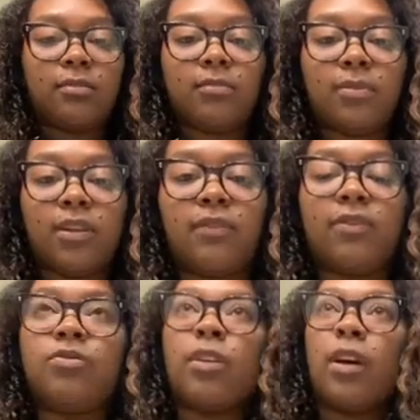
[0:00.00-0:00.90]
put a few
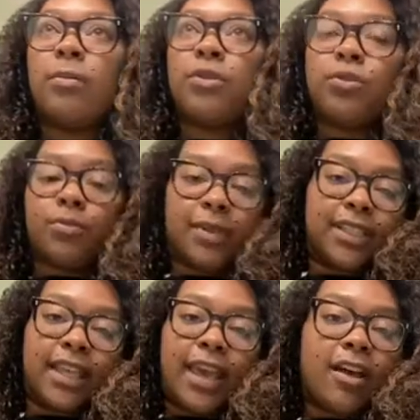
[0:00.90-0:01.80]
drops through my
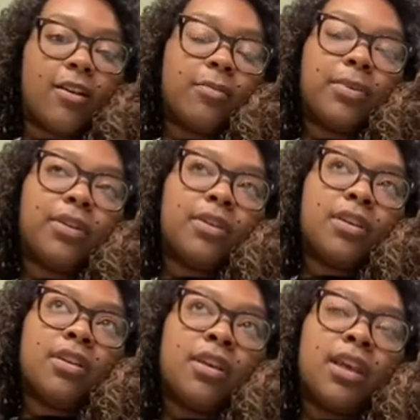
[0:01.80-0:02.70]
scalp
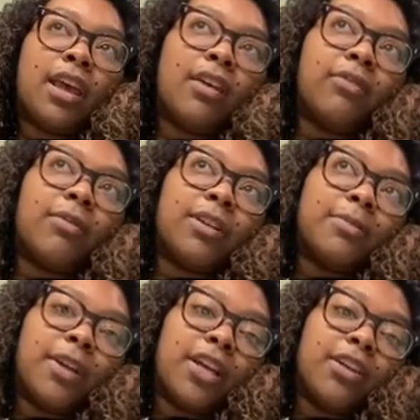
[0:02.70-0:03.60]
after I wash
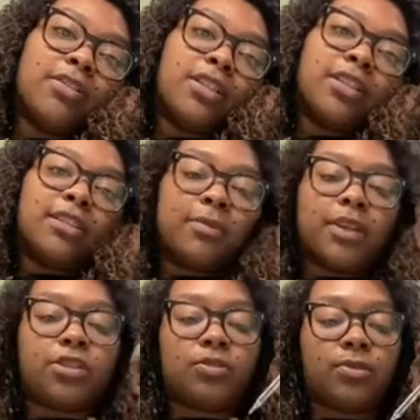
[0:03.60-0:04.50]
my hair, just to make
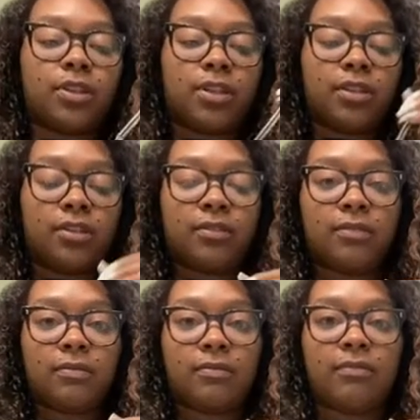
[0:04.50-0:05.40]
sure
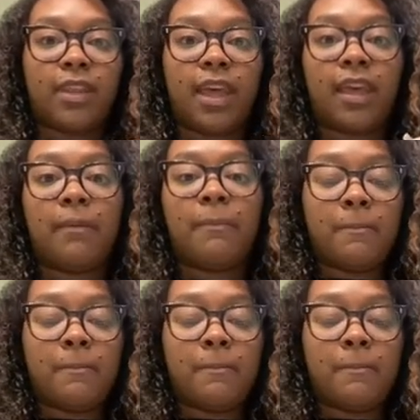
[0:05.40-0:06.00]
that